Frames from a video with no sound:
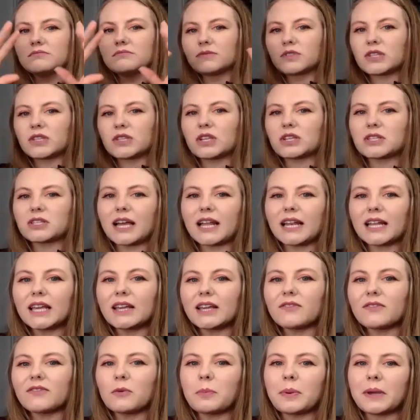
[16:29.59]
just kind of give
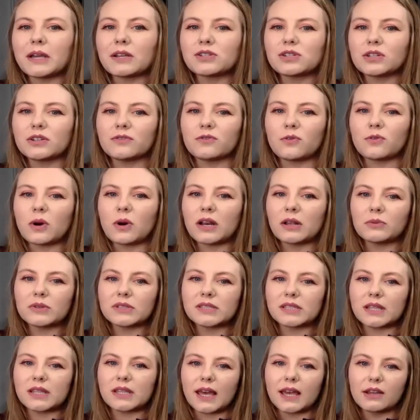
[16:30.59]
a picture of what it was
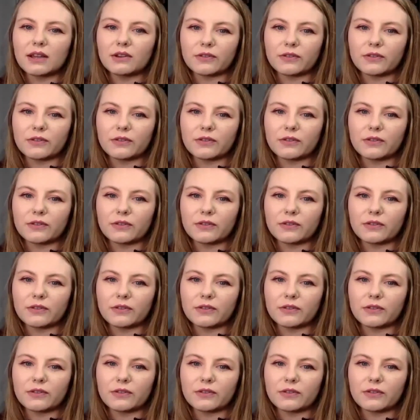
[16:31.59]
like